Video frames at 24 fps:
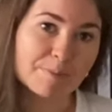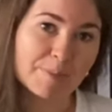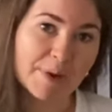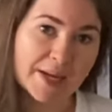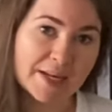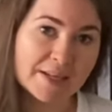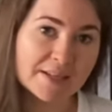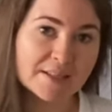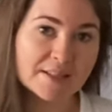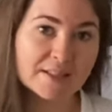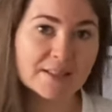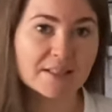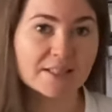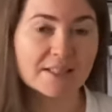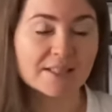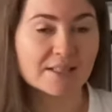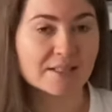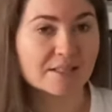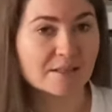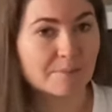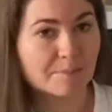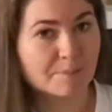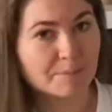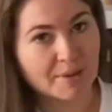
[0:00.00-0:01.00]
basically
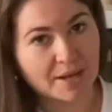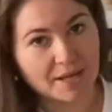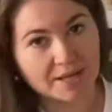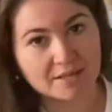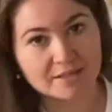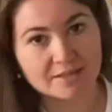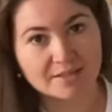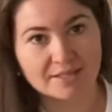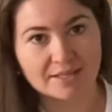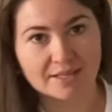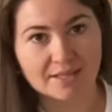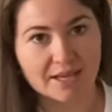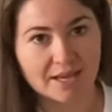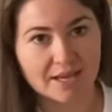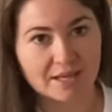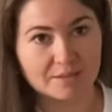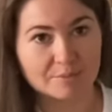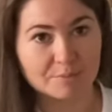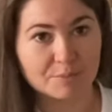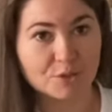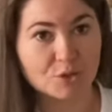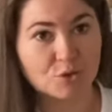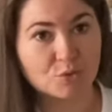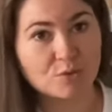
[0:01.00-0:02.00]
is a balancing
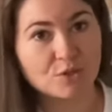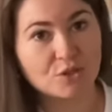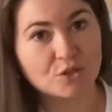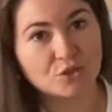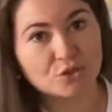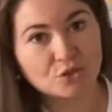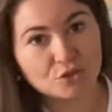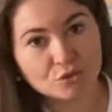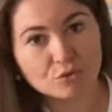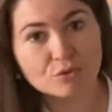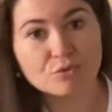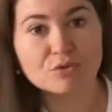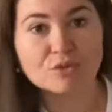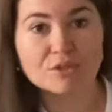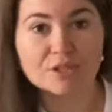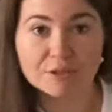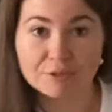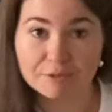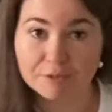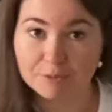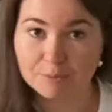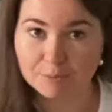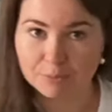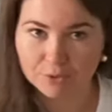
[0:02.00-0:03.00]
act between two
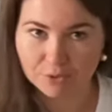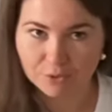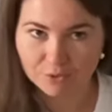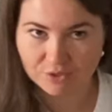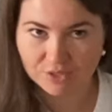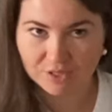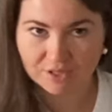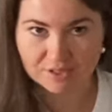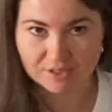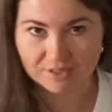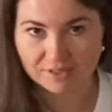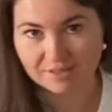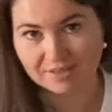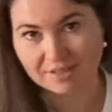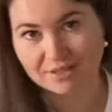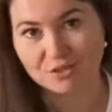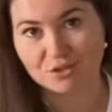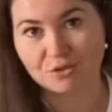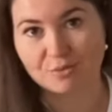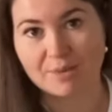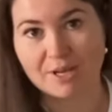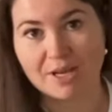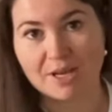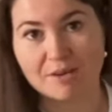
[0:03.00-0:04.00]
different processes that
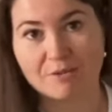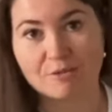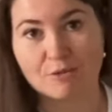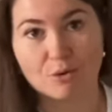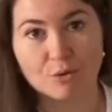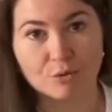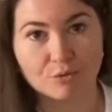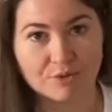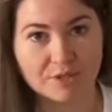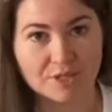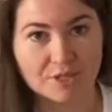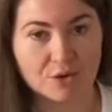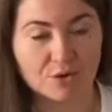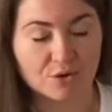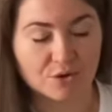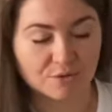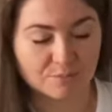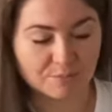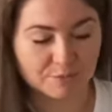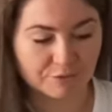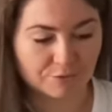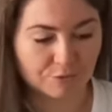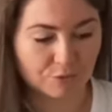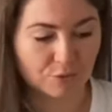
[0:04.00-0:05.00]
you may have already heard
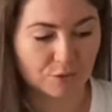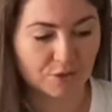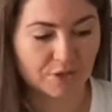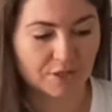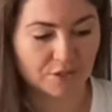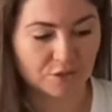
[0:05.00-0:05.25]
before.